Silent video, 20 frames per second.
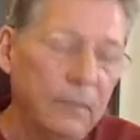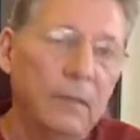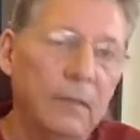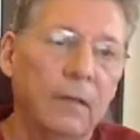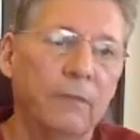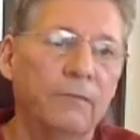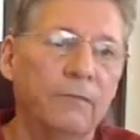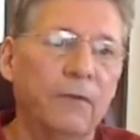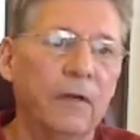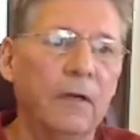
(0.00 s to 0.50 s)

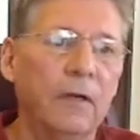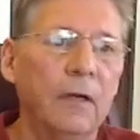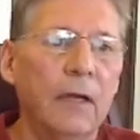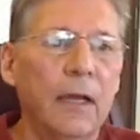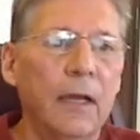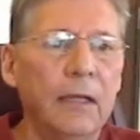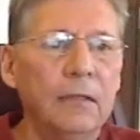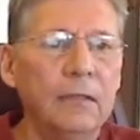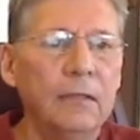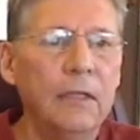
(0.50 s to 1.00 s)
Now,
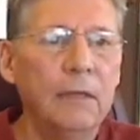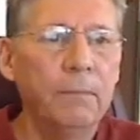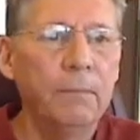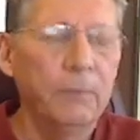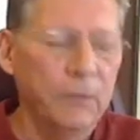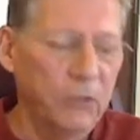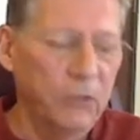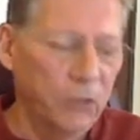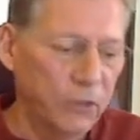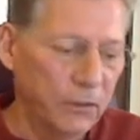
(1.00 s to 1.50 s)
Fahrenheit
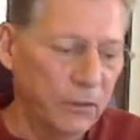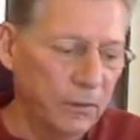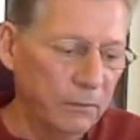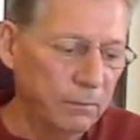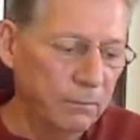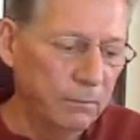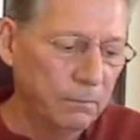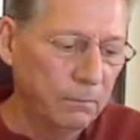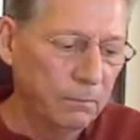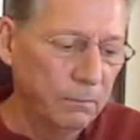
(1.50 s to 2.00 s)

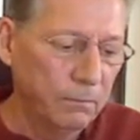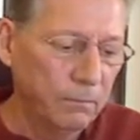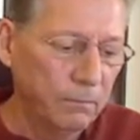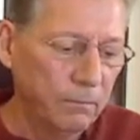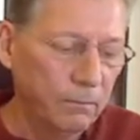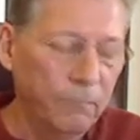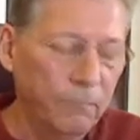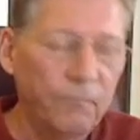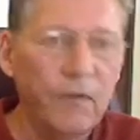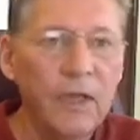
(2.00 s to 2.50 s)
temperature
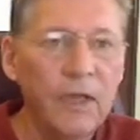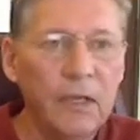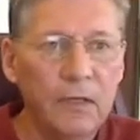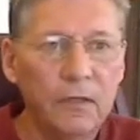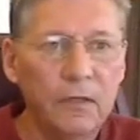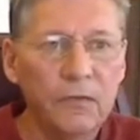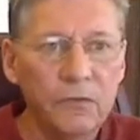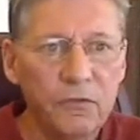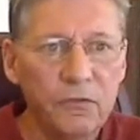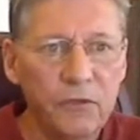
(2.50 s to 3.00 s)

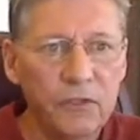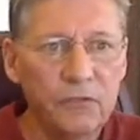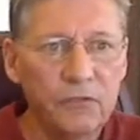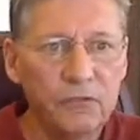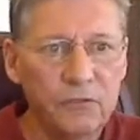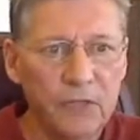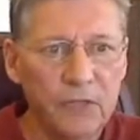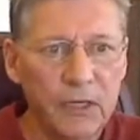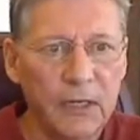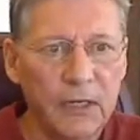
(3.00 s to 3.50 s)
fails
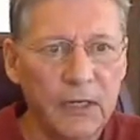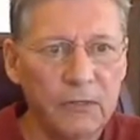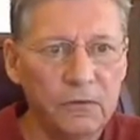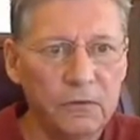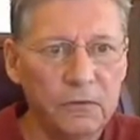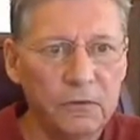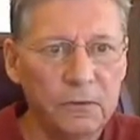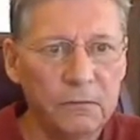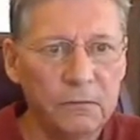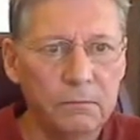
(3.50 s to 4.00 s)
this
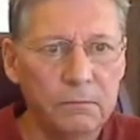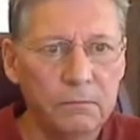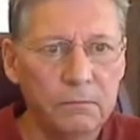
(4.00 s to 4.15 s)
test.